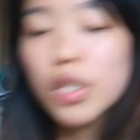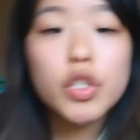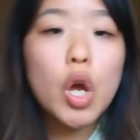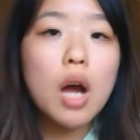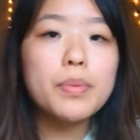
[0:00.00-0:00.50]

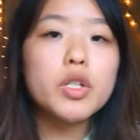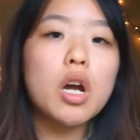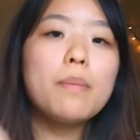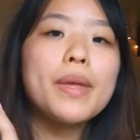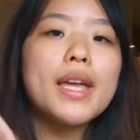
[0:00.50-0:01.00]

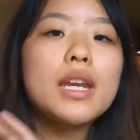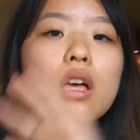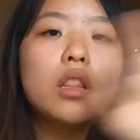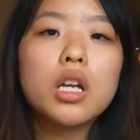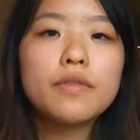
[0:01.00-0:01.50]
Topshop in
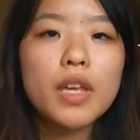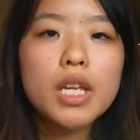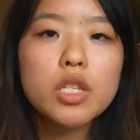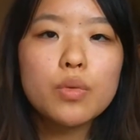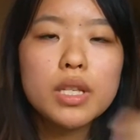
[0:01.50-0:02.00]
Las
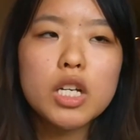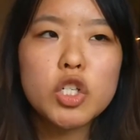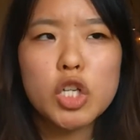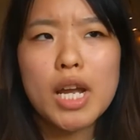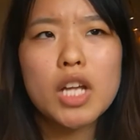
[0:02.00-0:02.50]
Vegas, there was like a
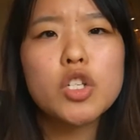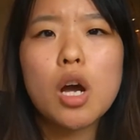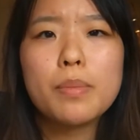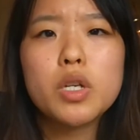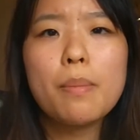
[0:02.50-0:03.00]
giant
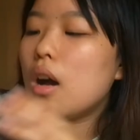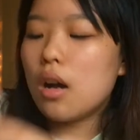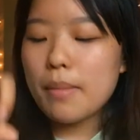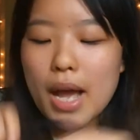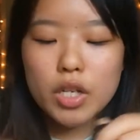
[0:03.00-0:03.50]
Topshop.
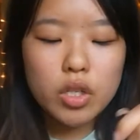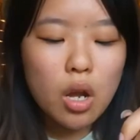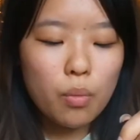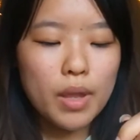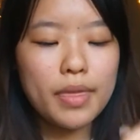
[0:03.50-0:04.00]
I just
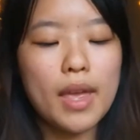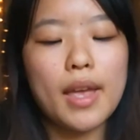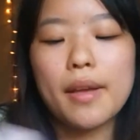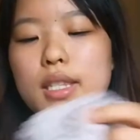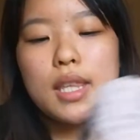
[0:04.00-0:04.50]
got one thing.